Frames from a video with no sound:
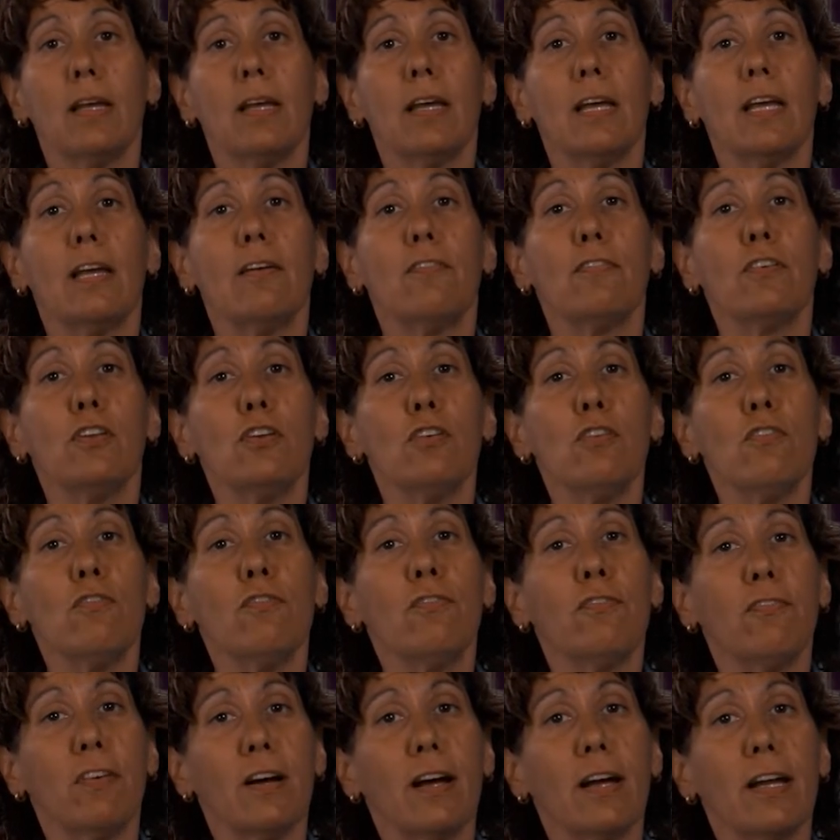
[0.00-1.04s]
If you
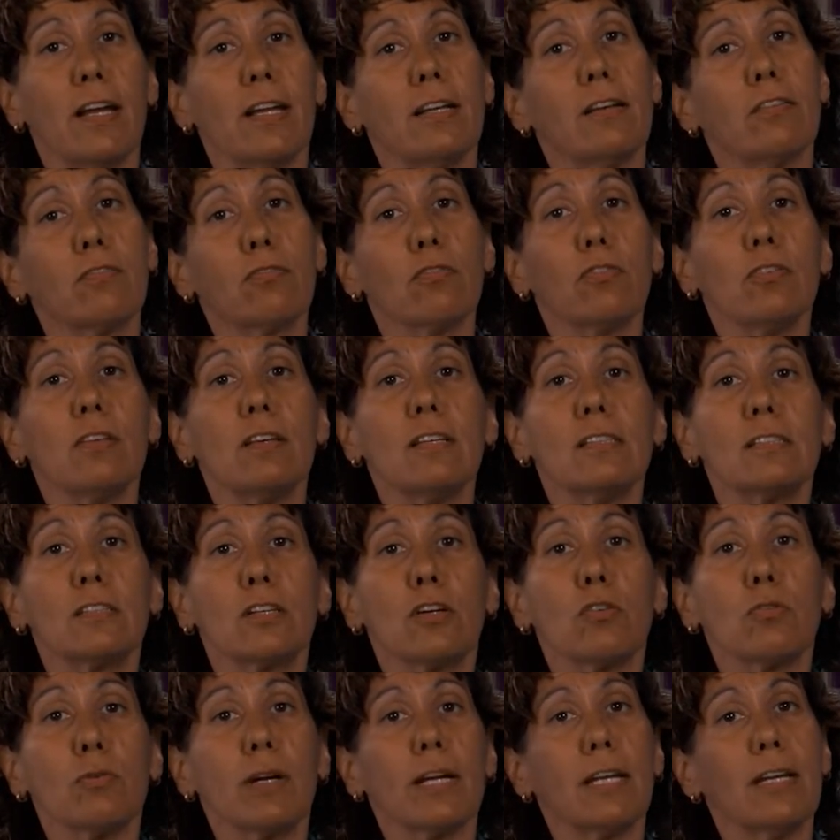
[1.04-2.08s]
find through this
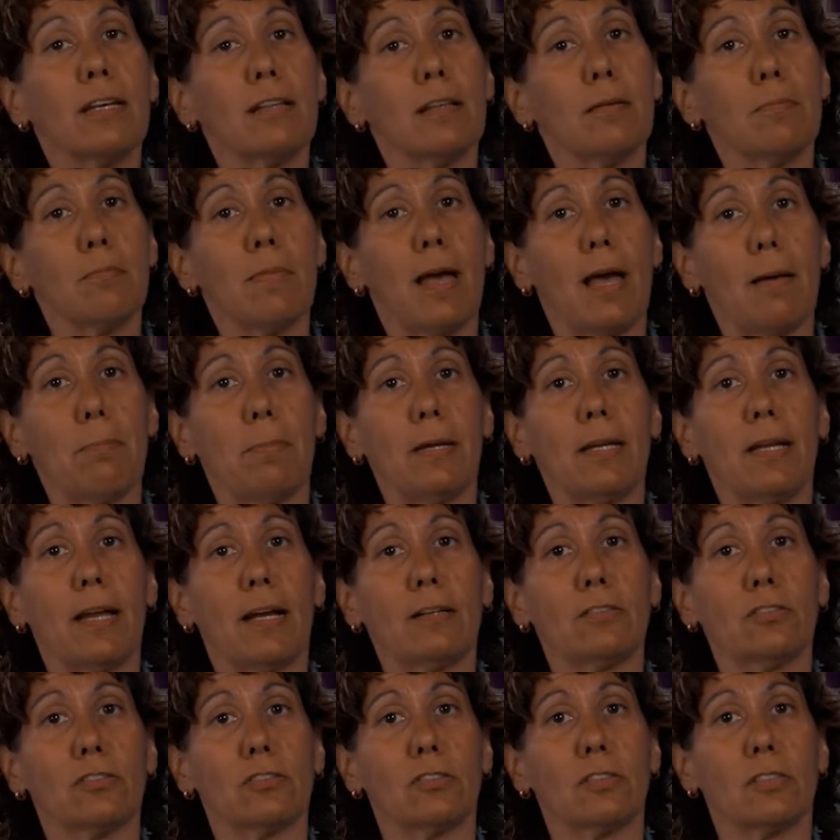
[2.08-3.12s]
curriculum mapping
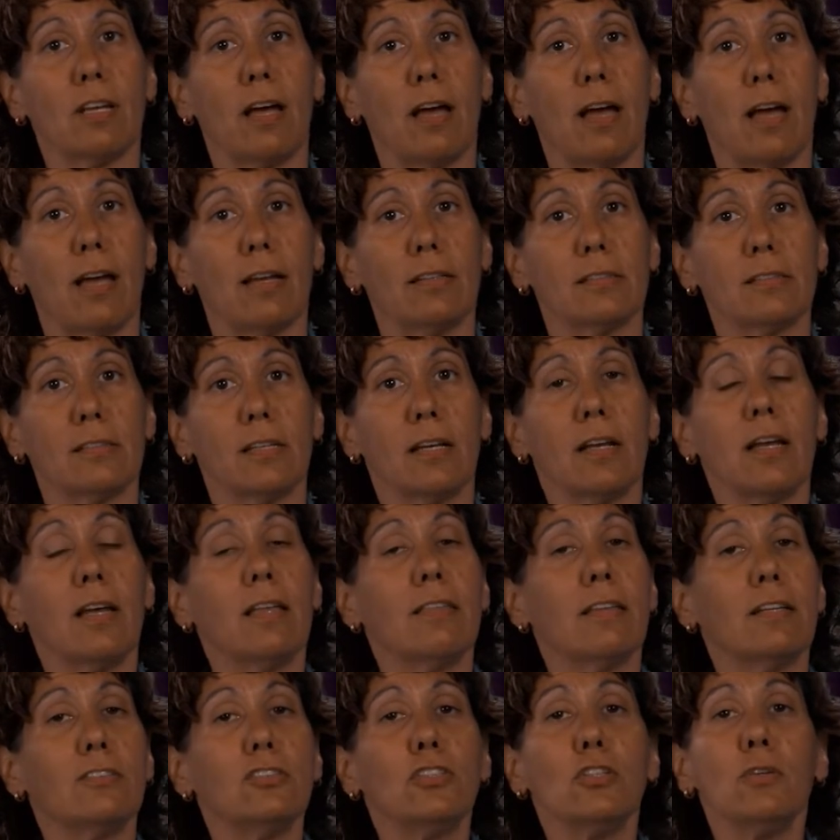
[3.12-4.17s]
exercise
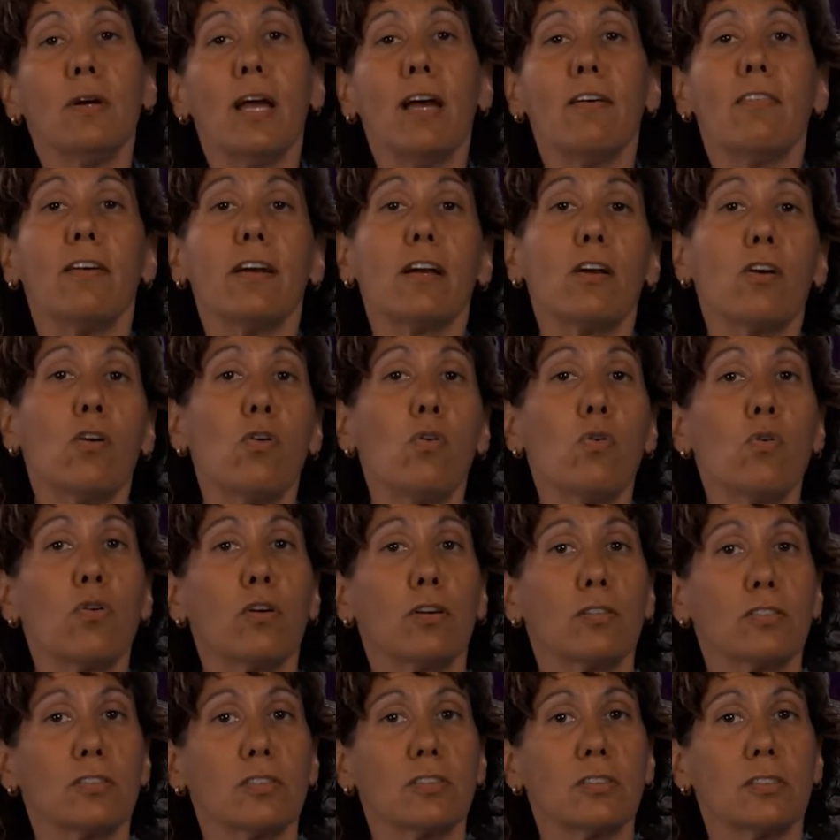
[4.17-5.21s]
that you have a
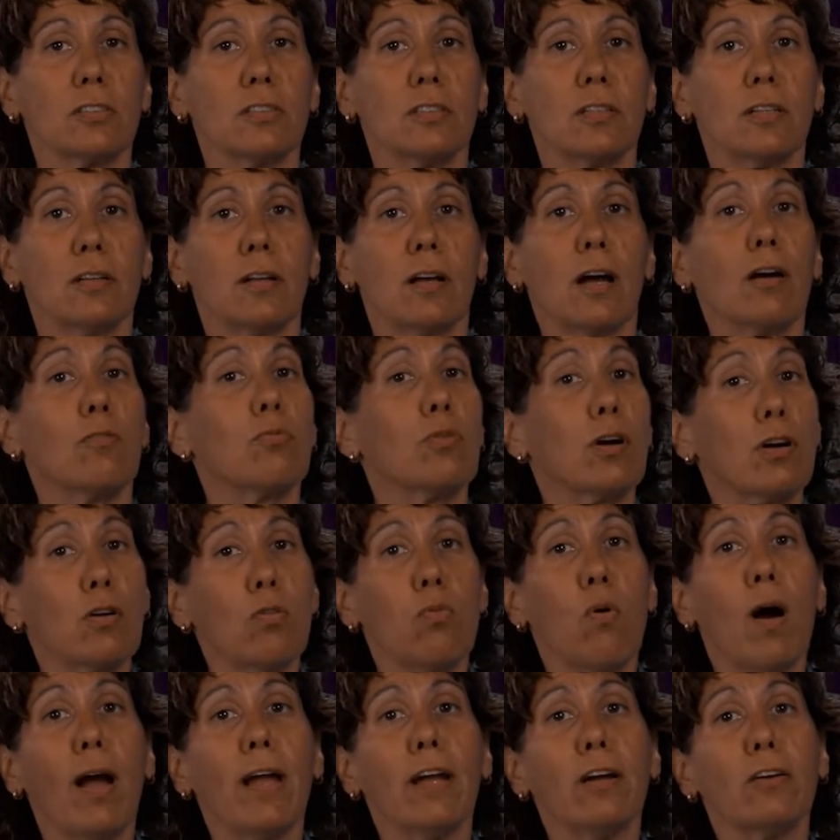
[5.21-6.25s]
course, a
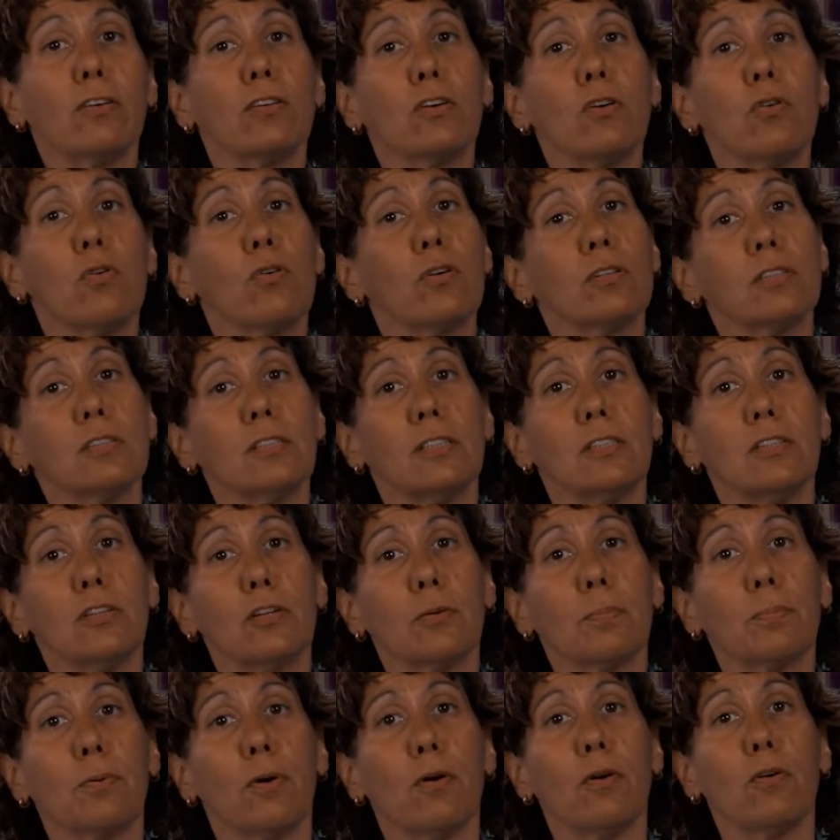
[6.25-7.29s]
required course in your
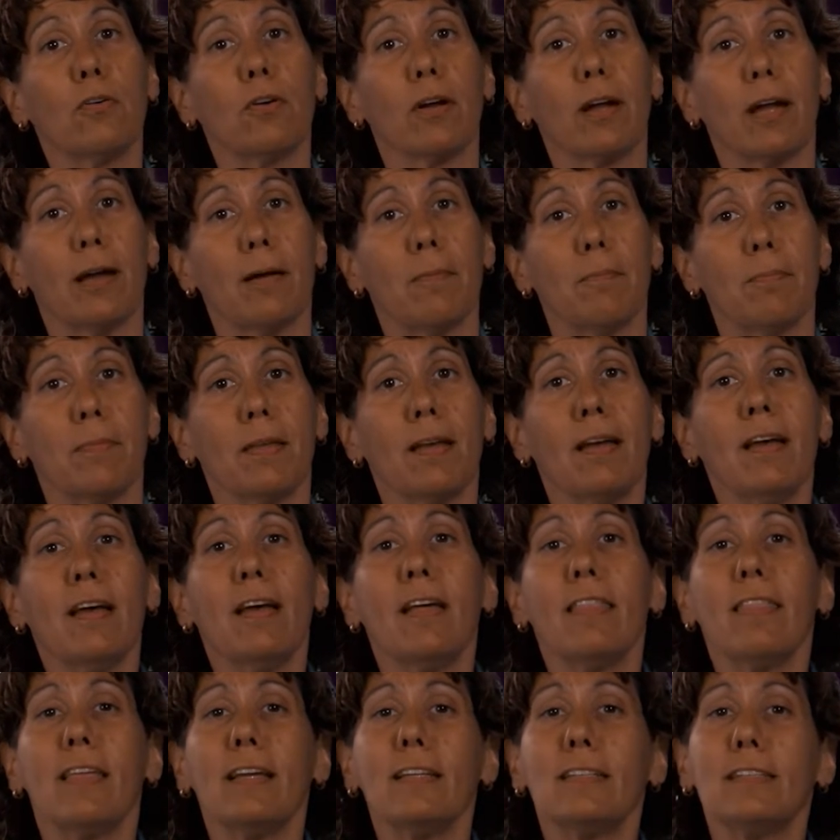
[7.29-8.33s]
program
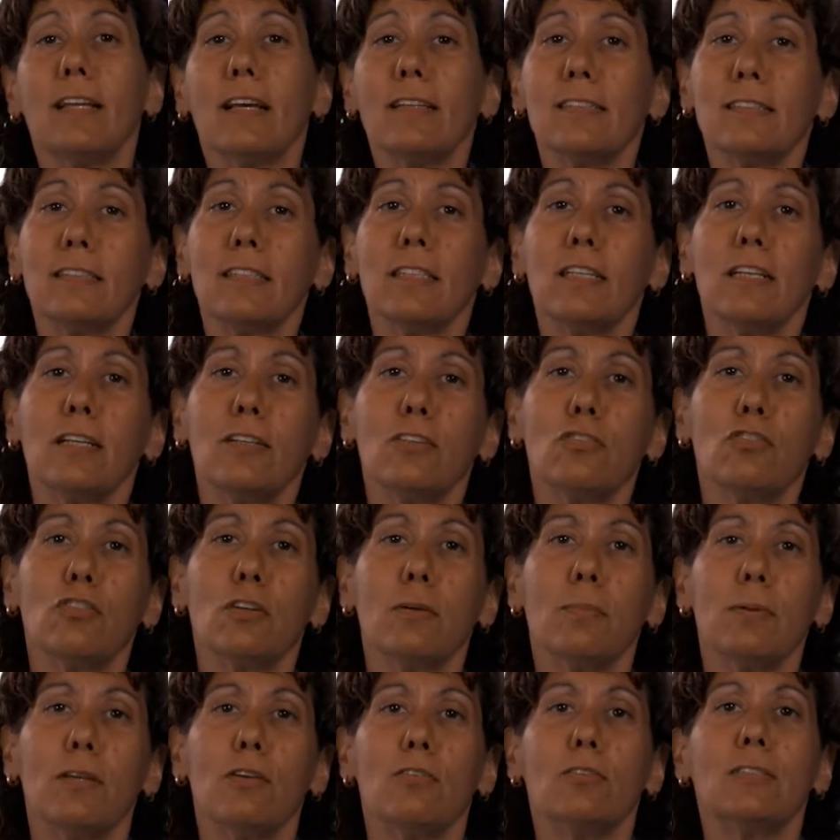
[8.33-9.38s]
that doesn't
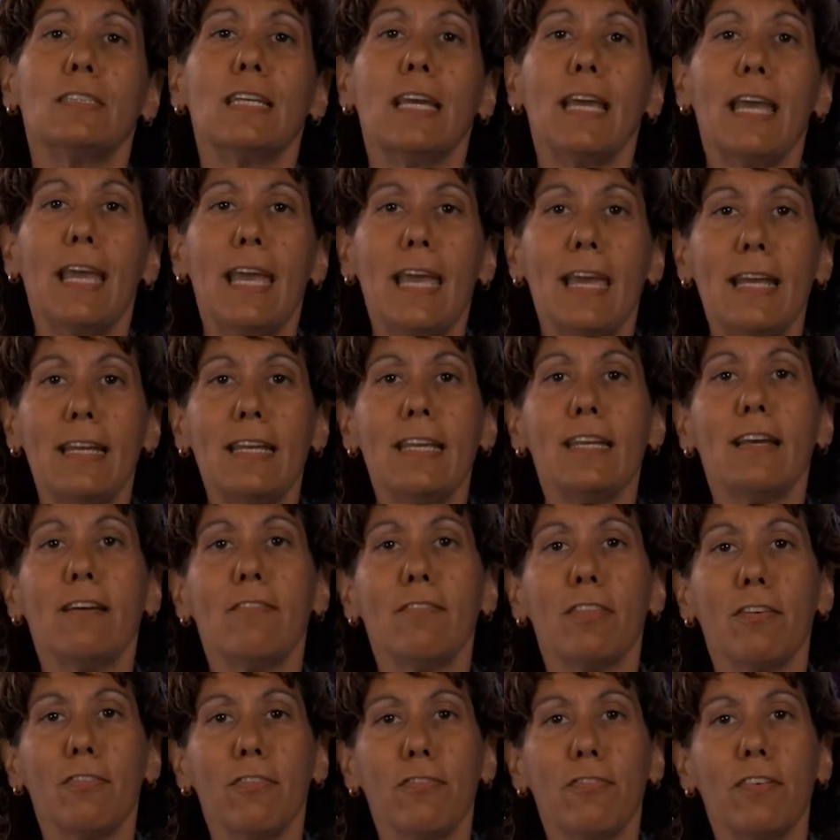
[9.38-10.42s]
contribute to any
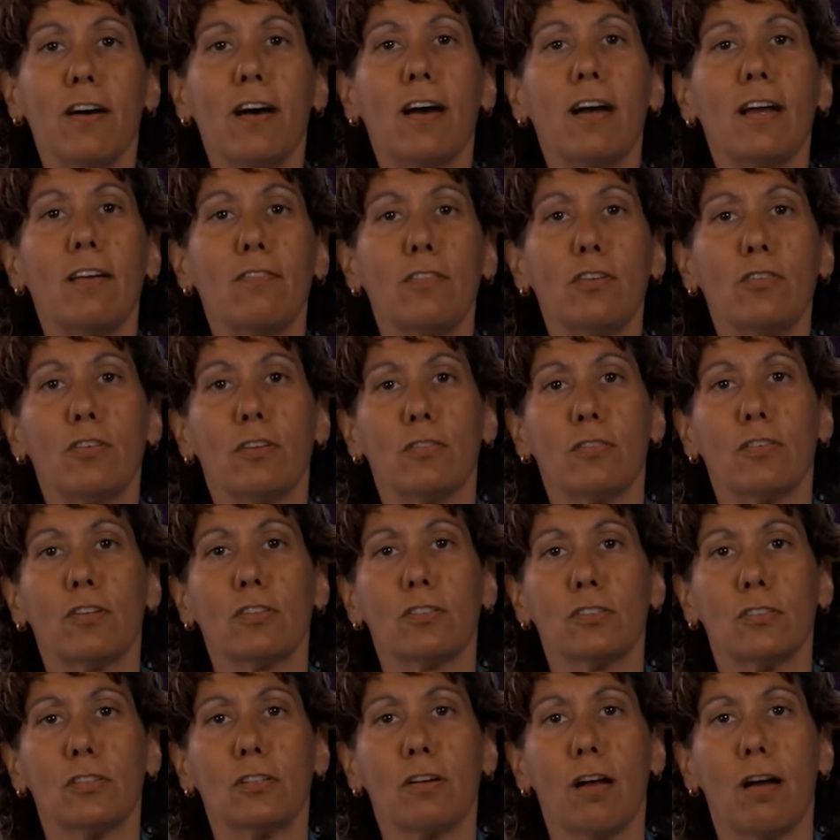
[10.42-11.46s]
of the 5
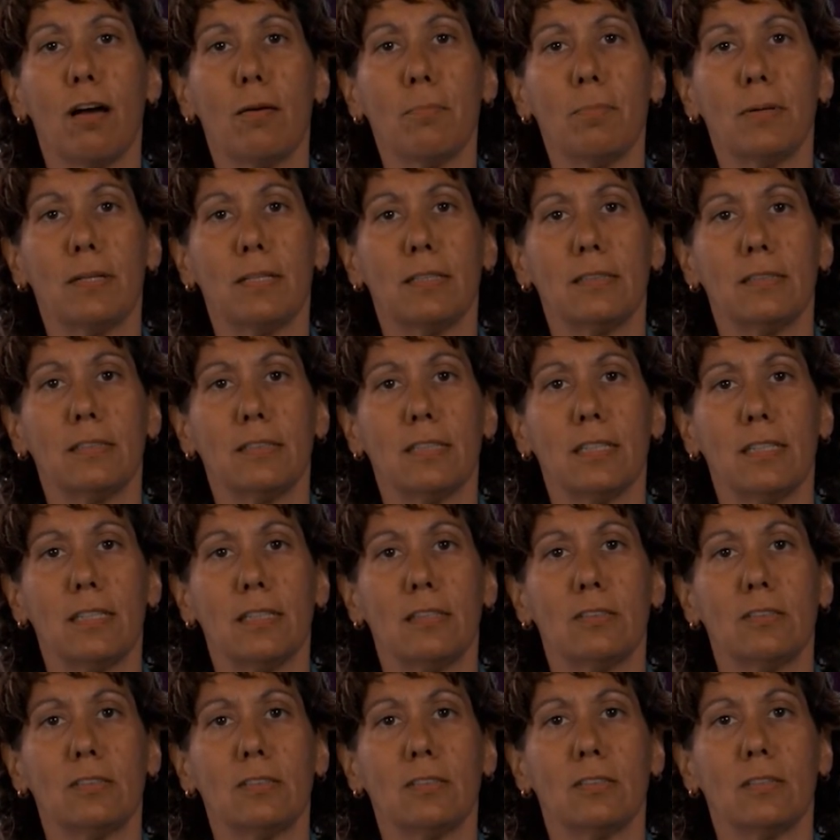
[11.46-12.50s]
universal
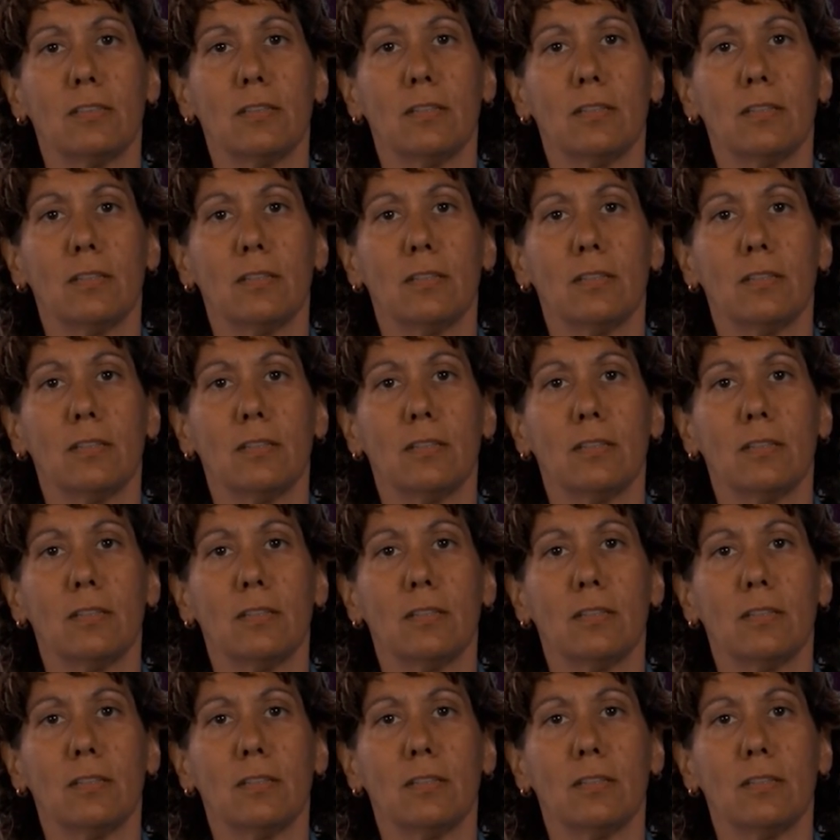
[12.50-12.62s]
competencies,